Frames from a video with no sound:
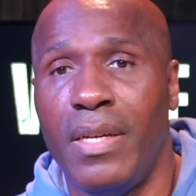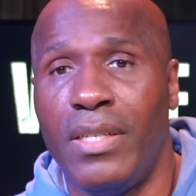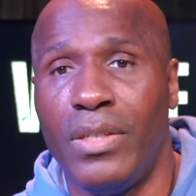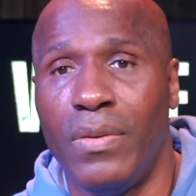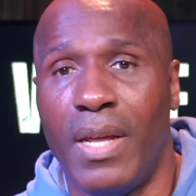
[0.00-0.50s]

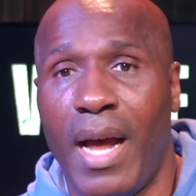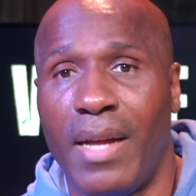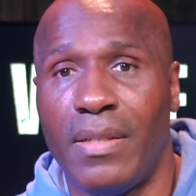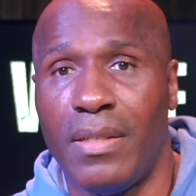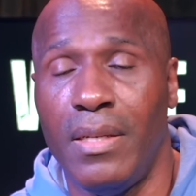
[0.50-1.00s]
issue that I
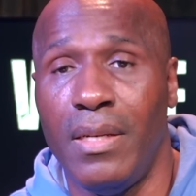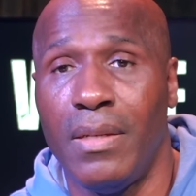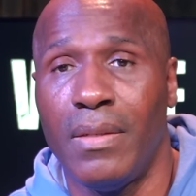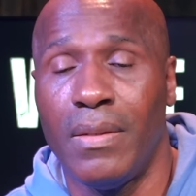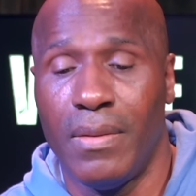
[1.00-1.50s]

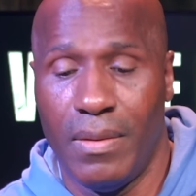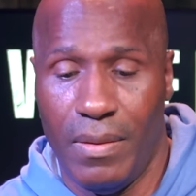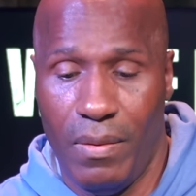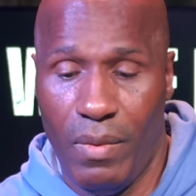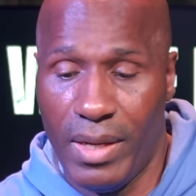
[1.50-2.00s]
see
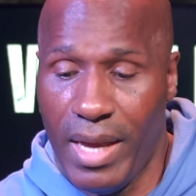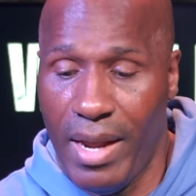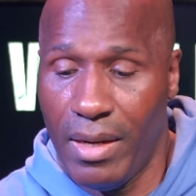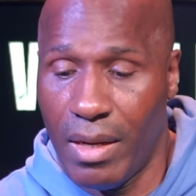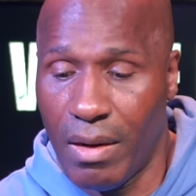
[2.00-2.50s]
with
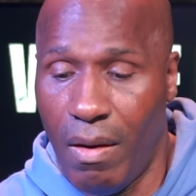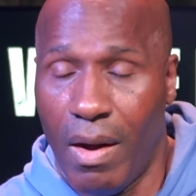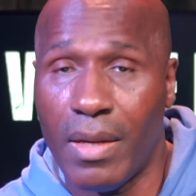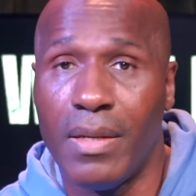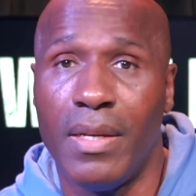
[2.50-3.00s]
Caitlin
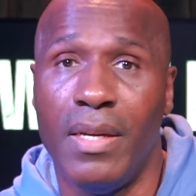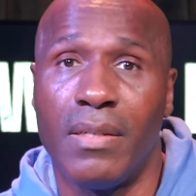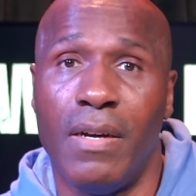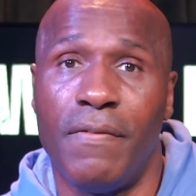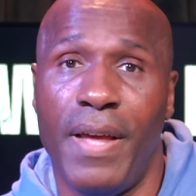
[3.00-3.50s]
Clark is
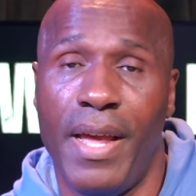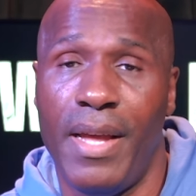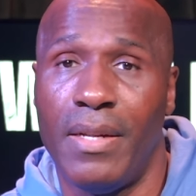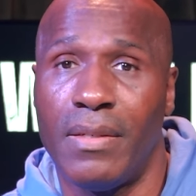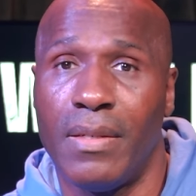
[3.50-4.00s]
her
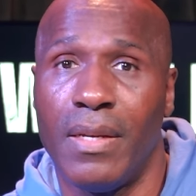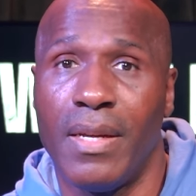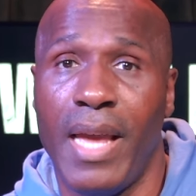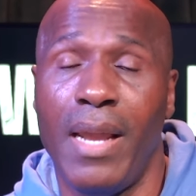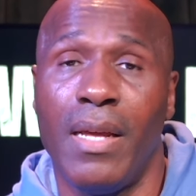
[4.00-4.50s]
fans.
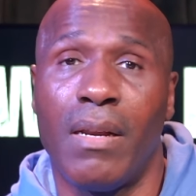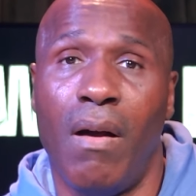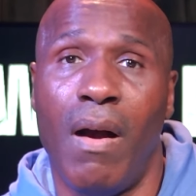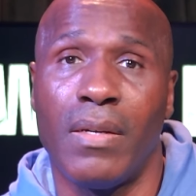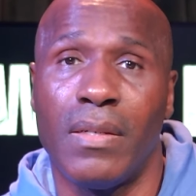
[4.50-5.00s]
Caitlin
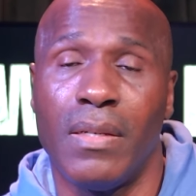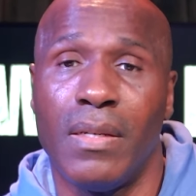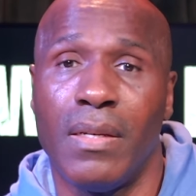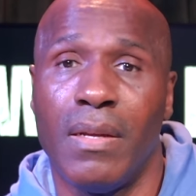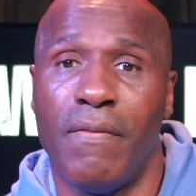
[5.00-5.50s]
Clark's
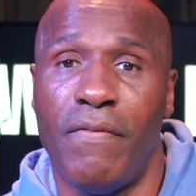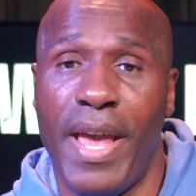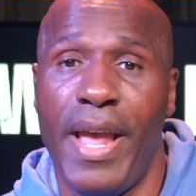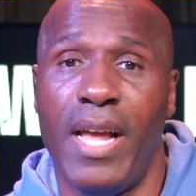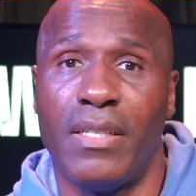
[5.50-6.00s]

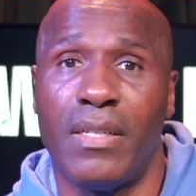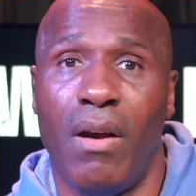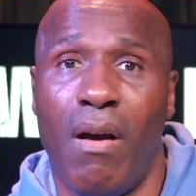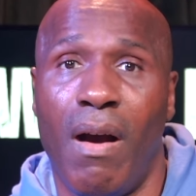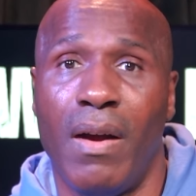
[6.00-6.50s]
fans
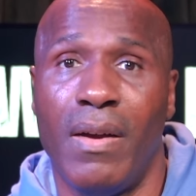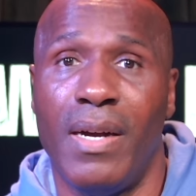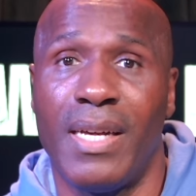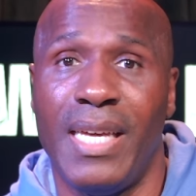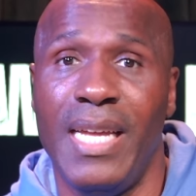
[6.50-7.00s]
are her
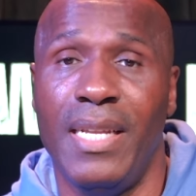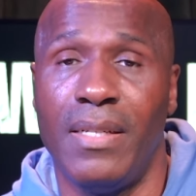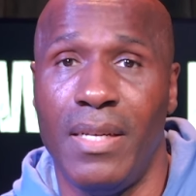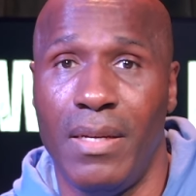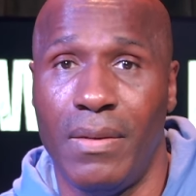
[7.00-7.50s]
Achilles
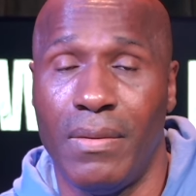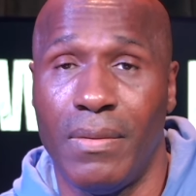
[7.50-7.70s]
heel.